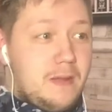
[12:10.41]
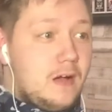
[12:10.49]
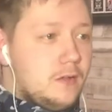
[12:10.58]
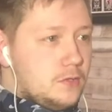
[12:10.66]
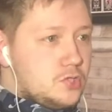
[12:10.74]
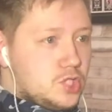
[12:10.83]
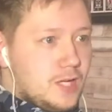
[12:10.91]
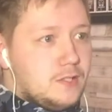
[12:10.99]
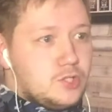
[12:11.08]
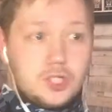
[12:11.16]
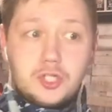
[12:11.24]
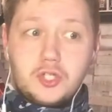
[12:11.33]
Battle on
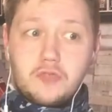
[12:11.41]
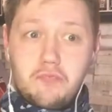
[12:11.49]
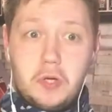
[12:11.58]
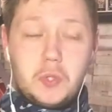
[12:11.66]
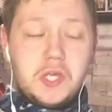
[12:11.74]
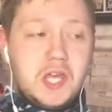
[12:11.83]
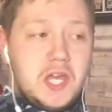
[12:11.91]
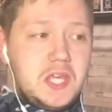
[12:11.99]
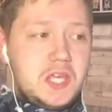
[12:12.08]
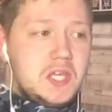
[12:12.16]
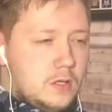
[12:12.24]
challengers, okay.